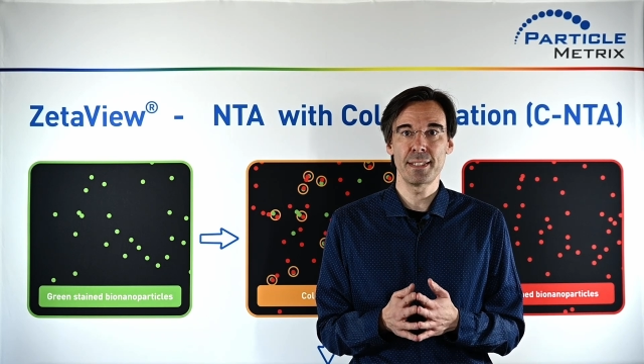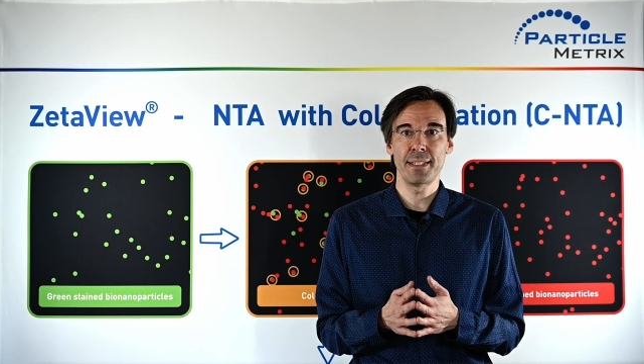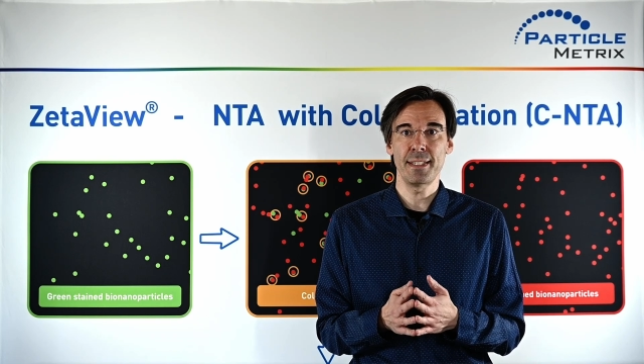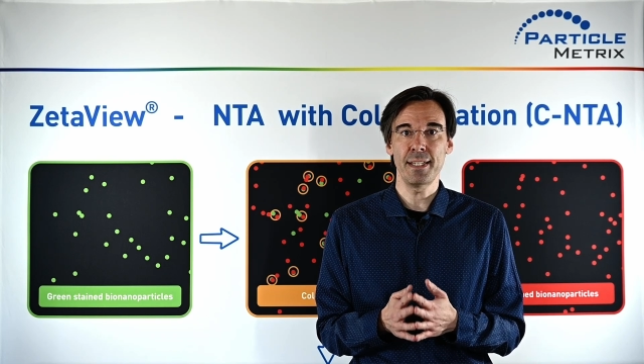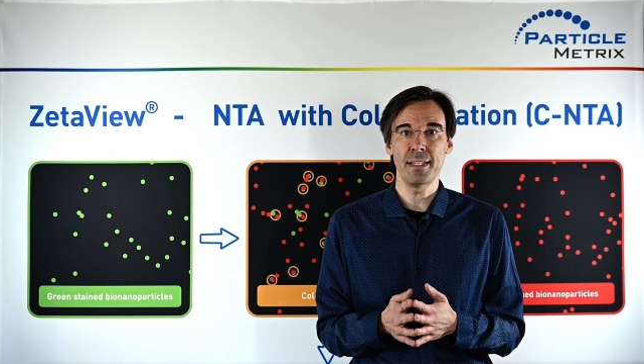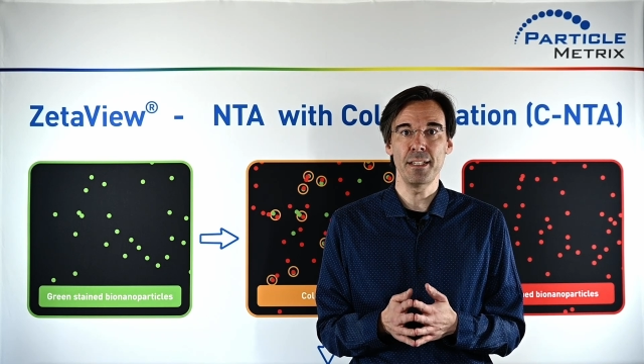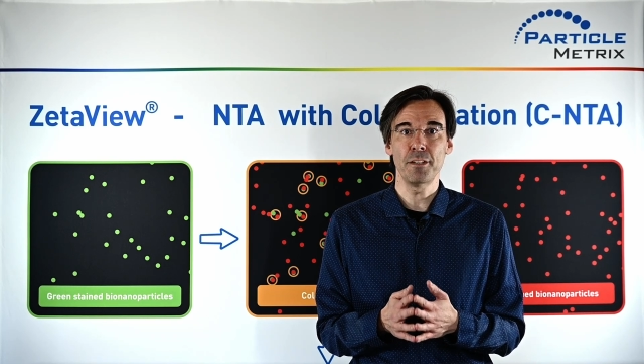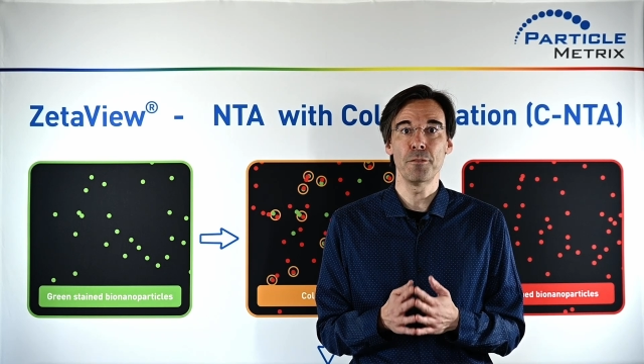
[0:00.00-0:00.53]

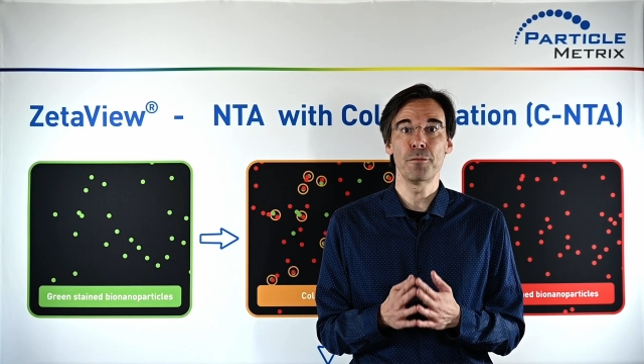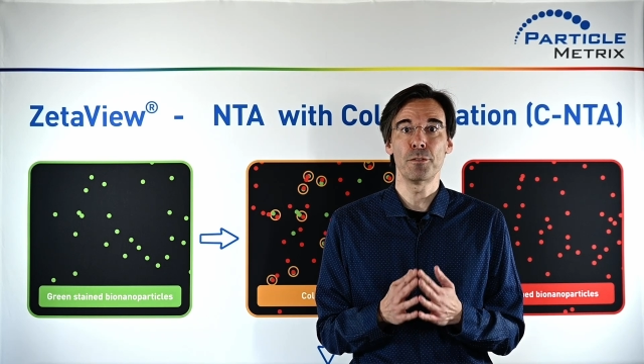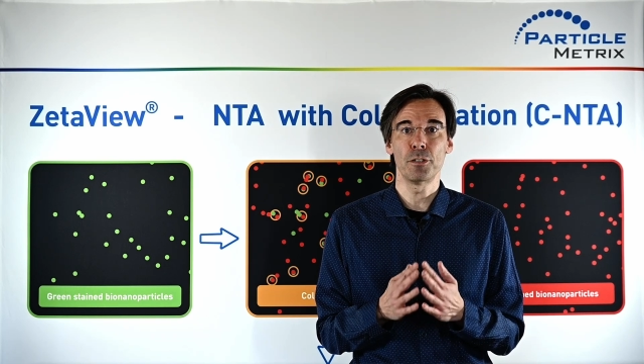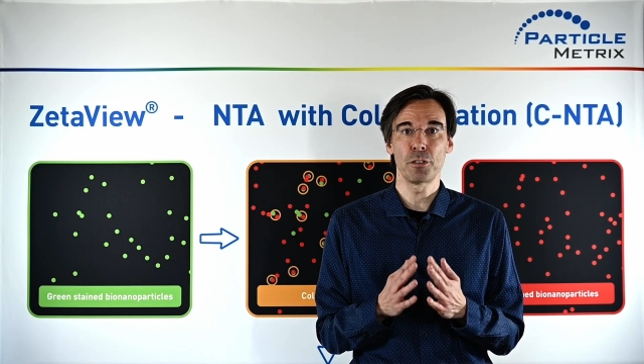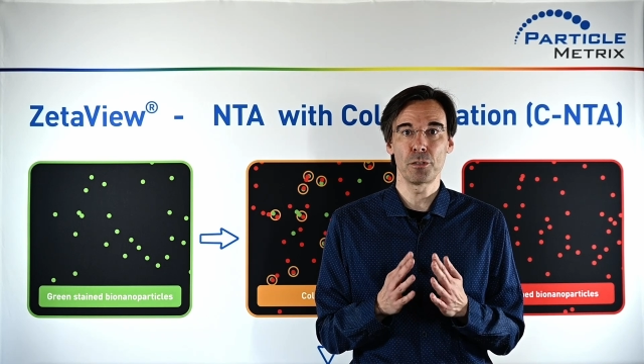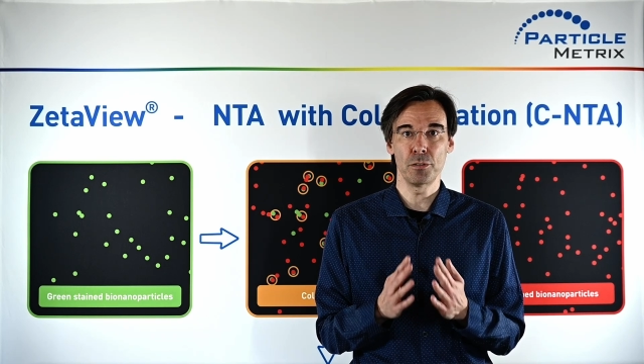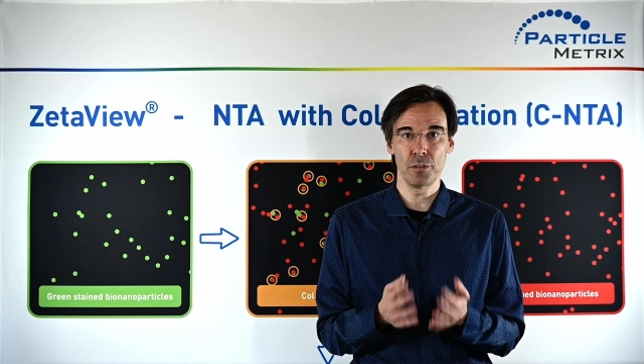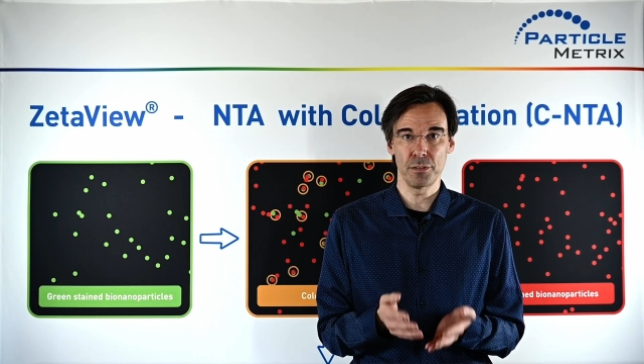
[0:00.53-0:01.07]
staining for
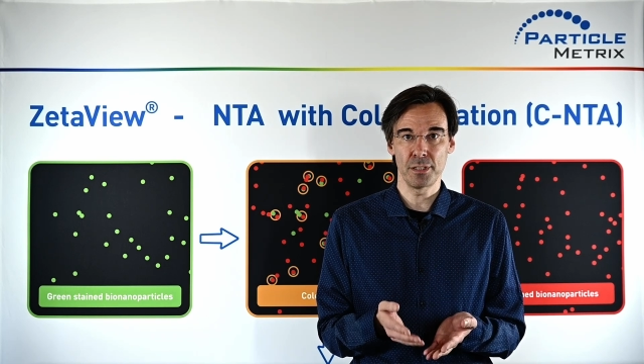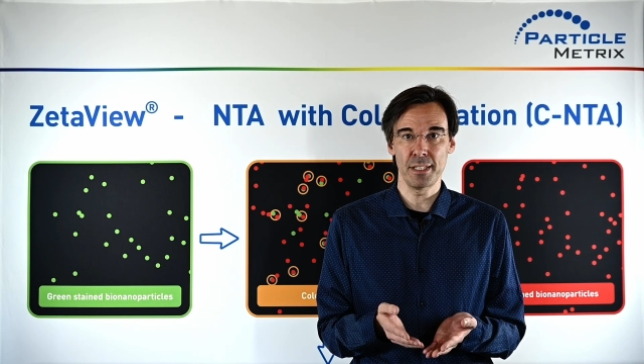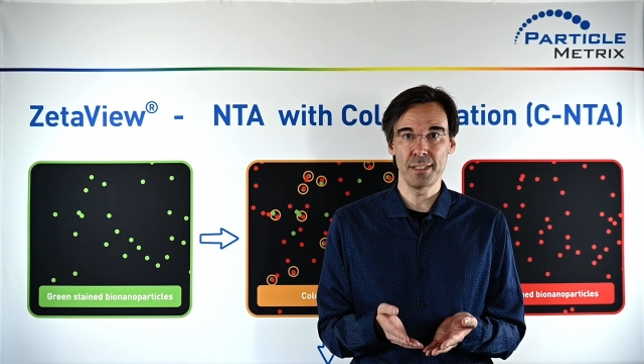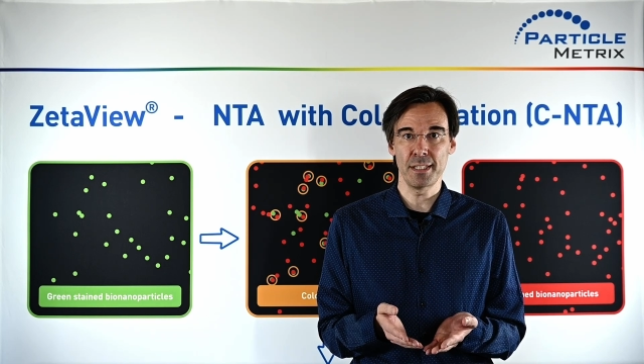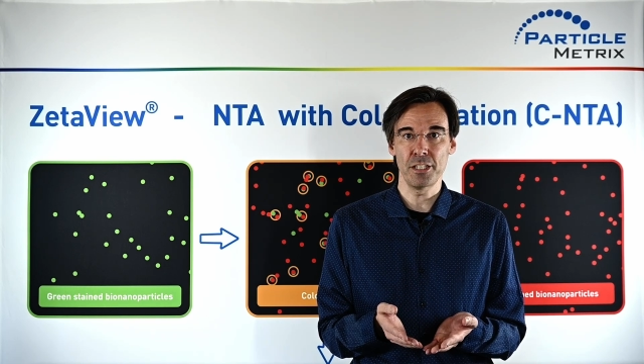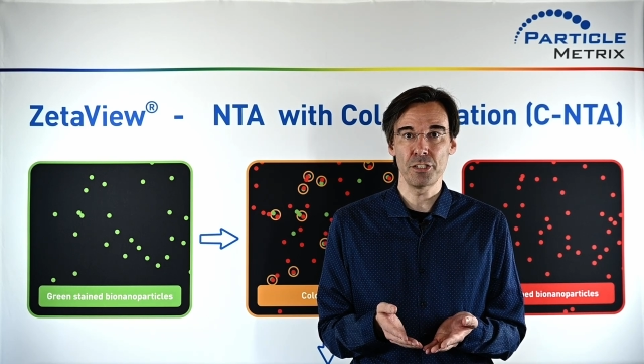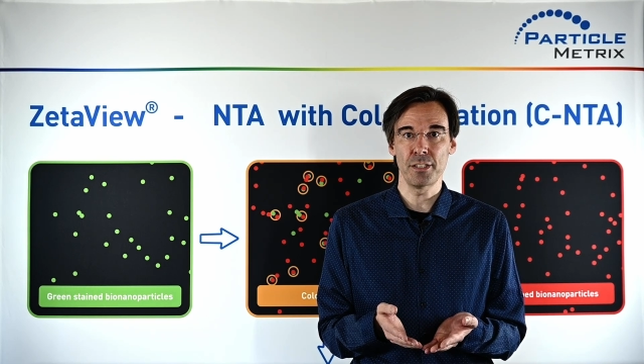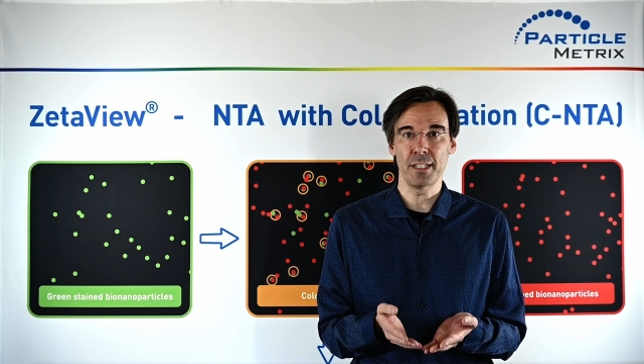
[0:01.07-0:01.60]

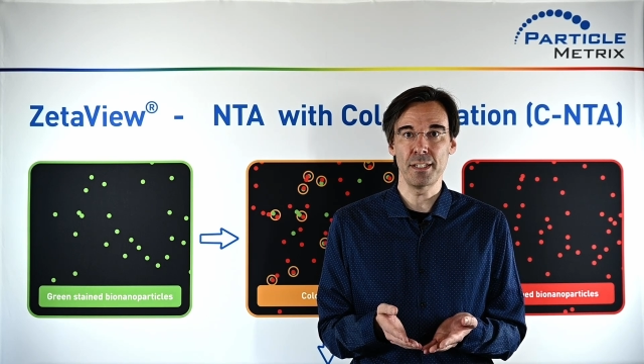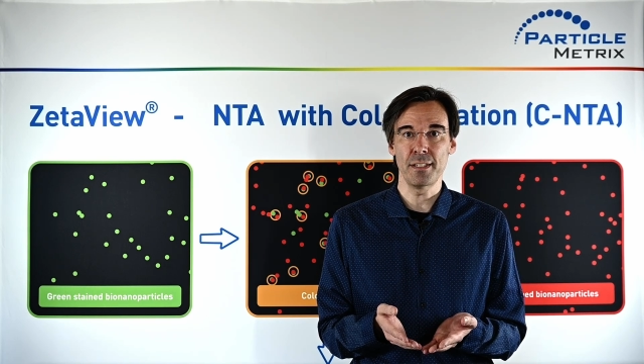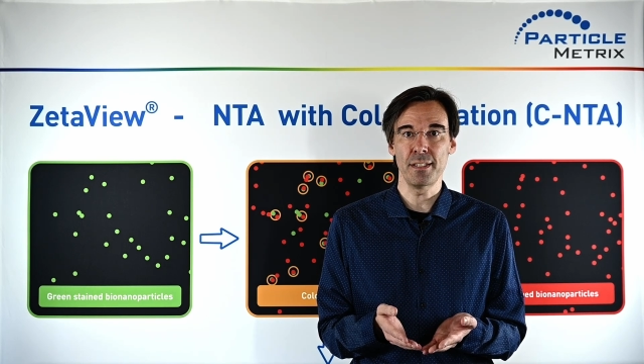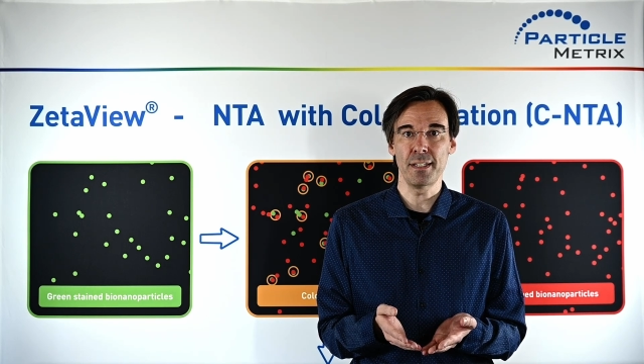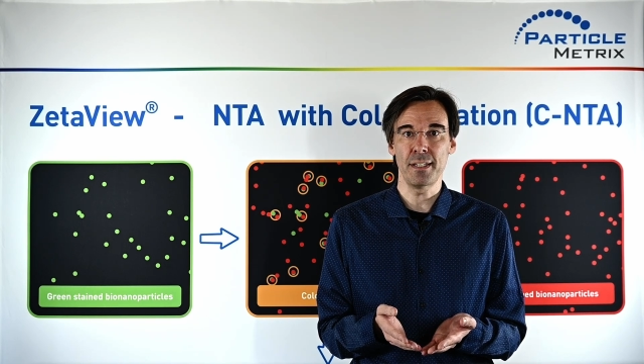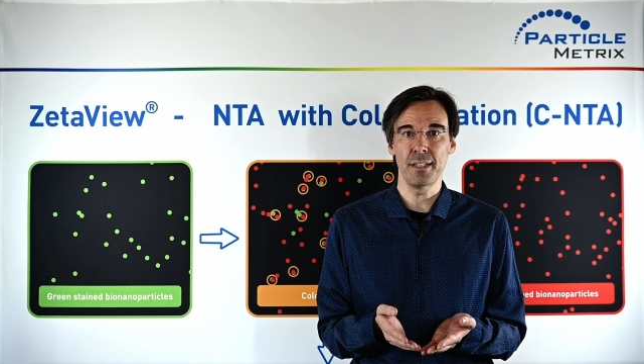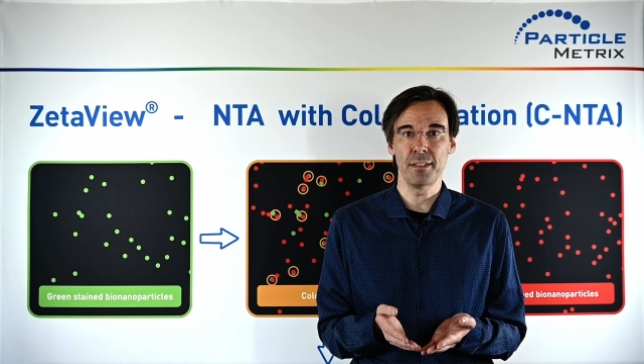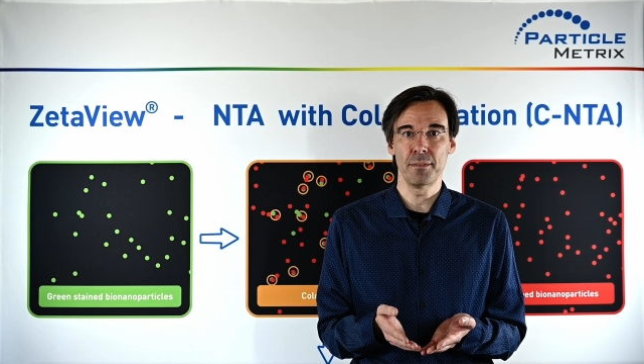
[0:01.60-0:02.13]
colocalization
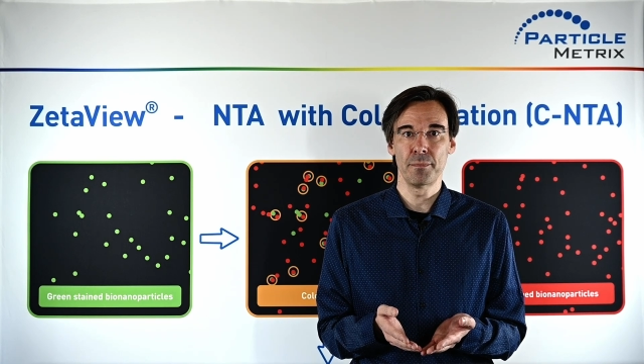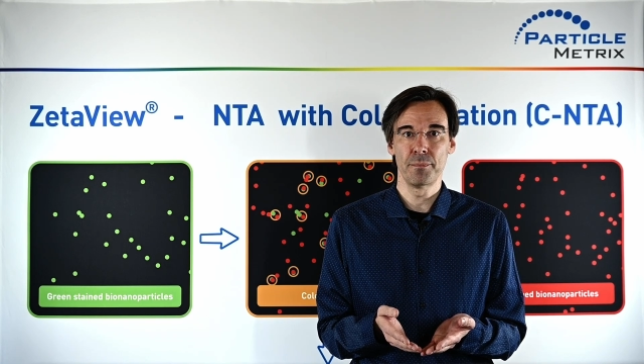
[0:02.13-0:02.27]
NTA.